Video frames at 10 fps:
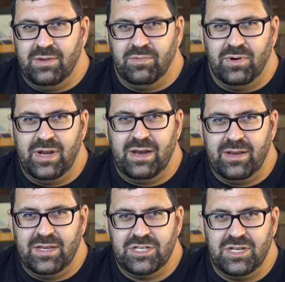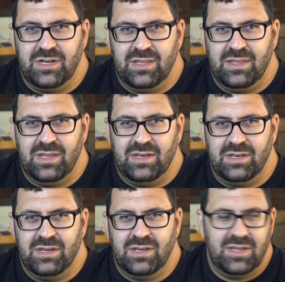a worn out engine and
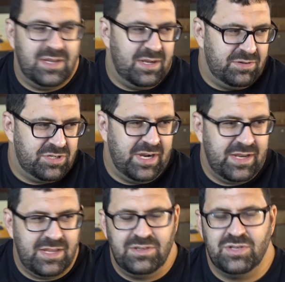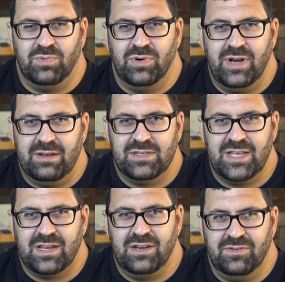then, you know, try to use a worn out
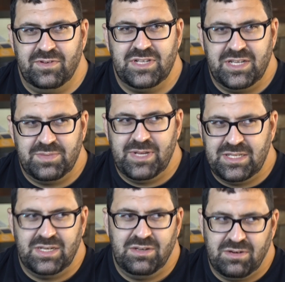second oversized piston.